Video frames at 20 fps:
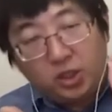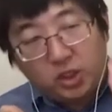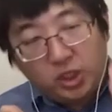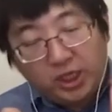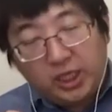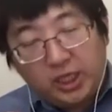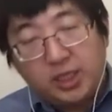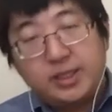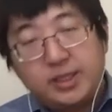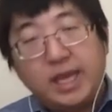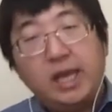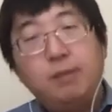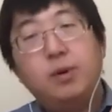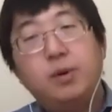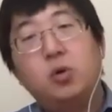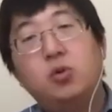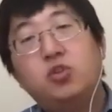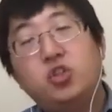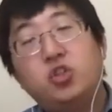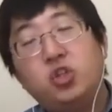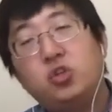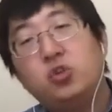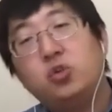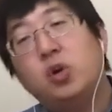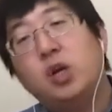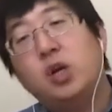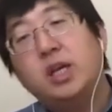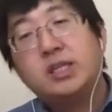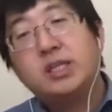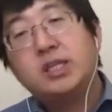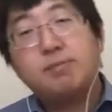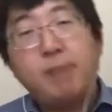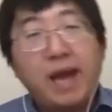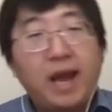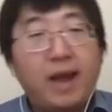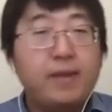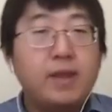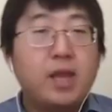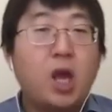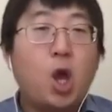is able to
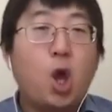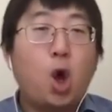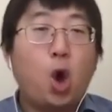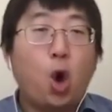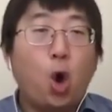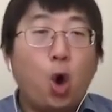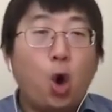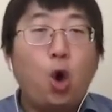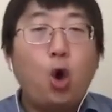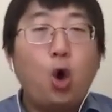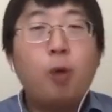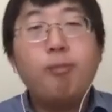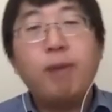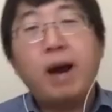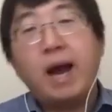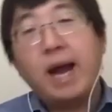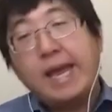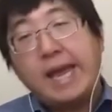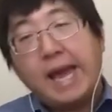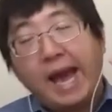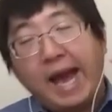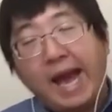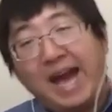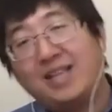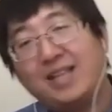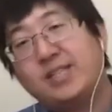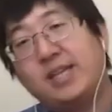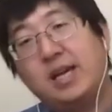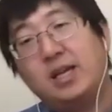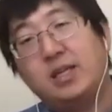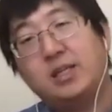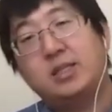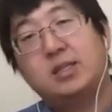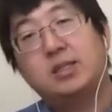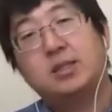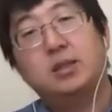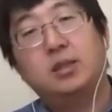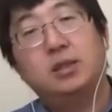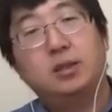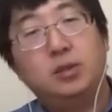spend all my assets
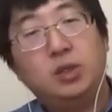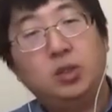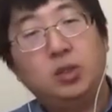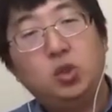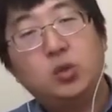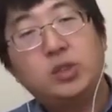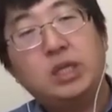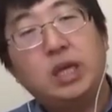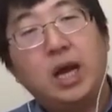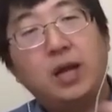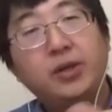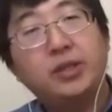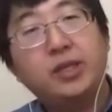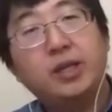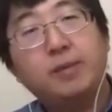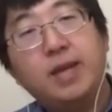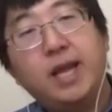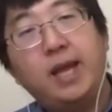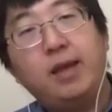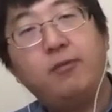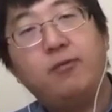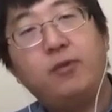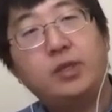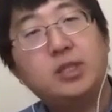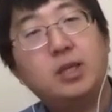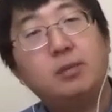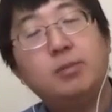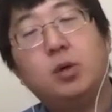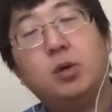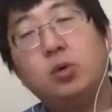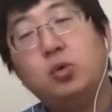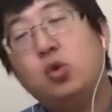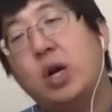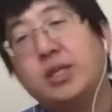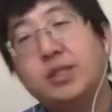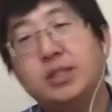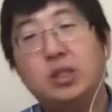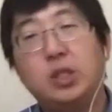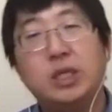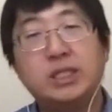using under the name, for example,
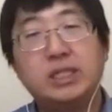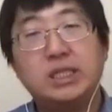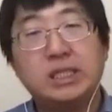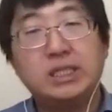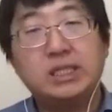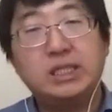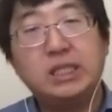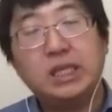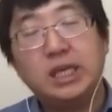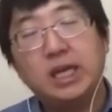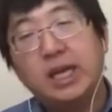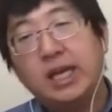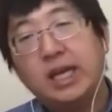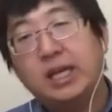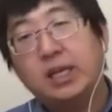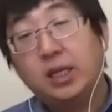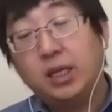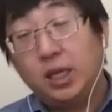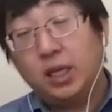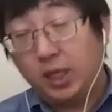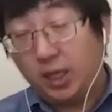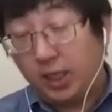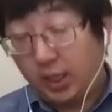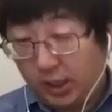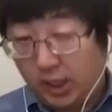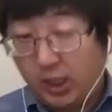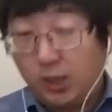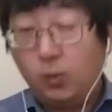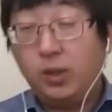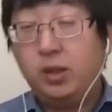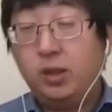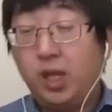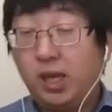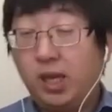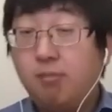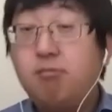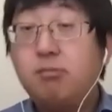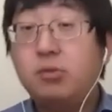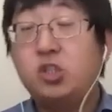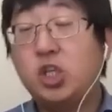USDC, even
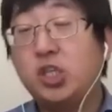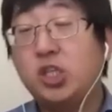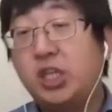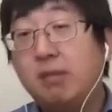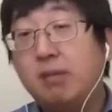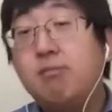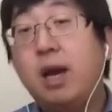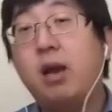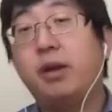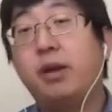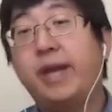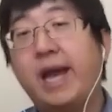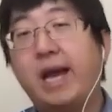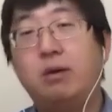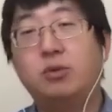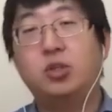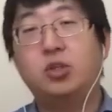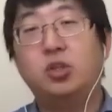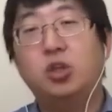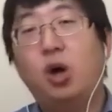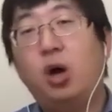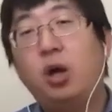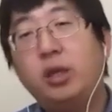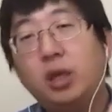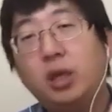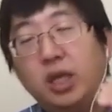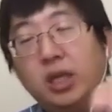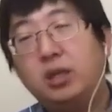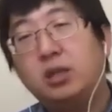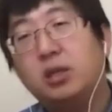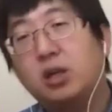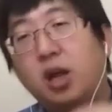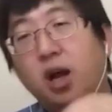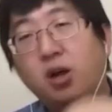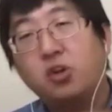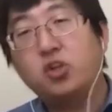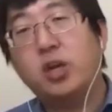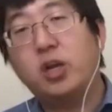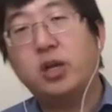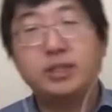just in my account, not in the
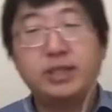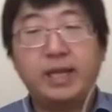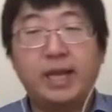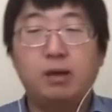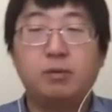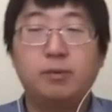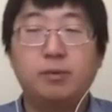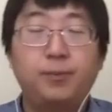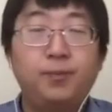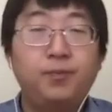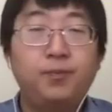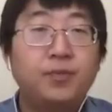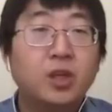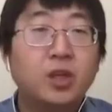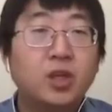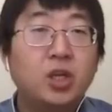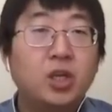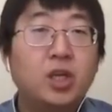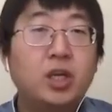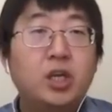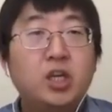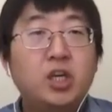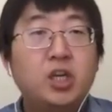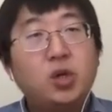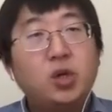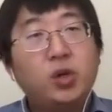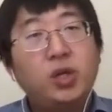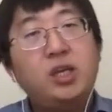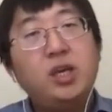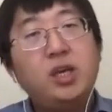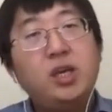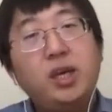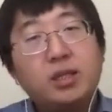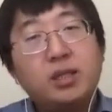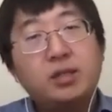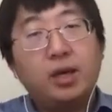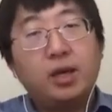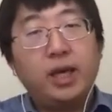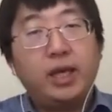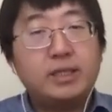contract's account. So here is
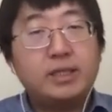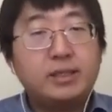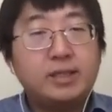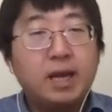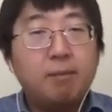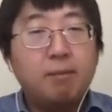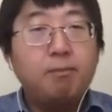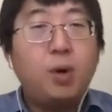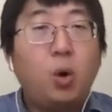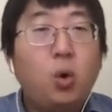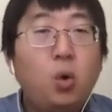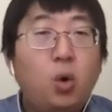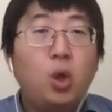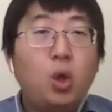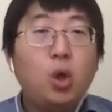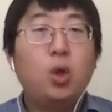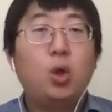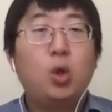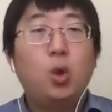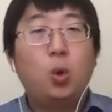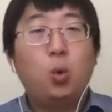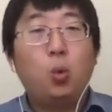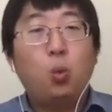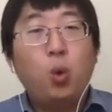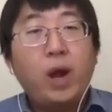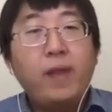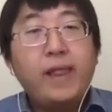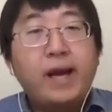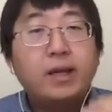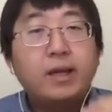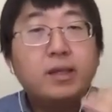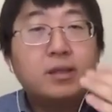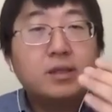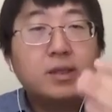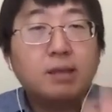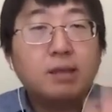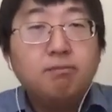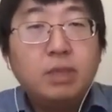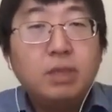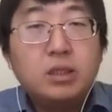an example. When I
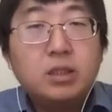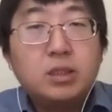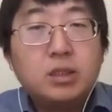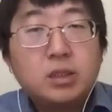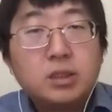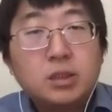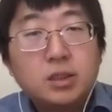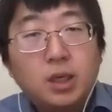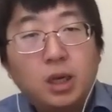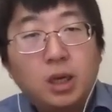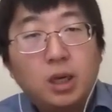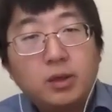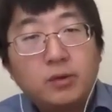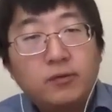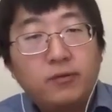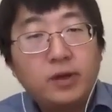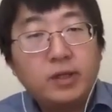submit, for